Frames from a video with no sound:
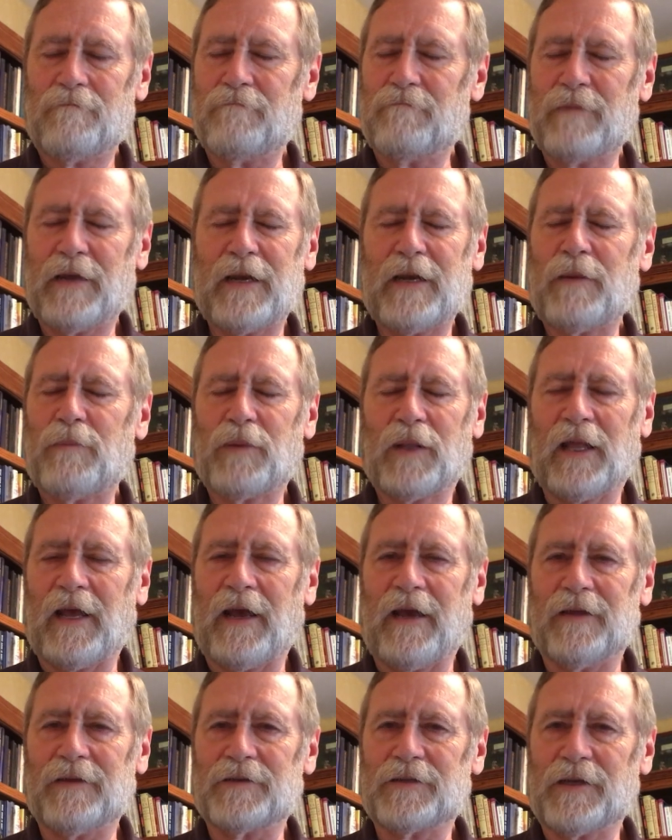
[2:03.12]
Many
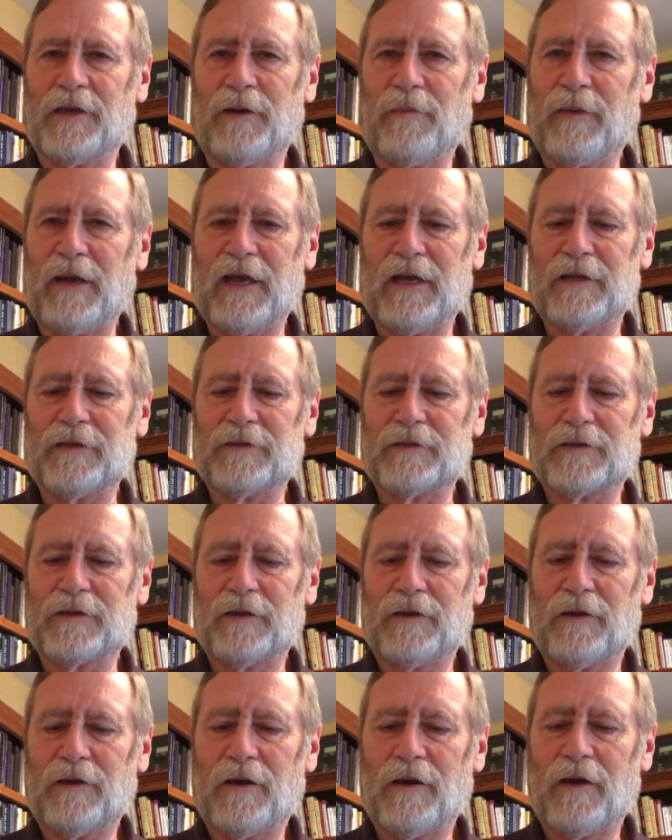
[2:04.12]
plans in a man's
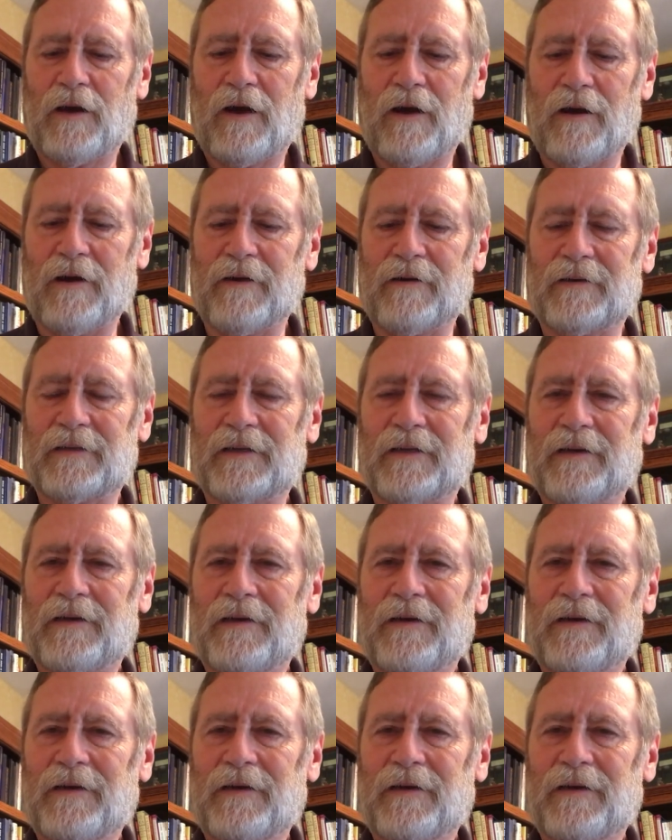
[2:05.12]
heart,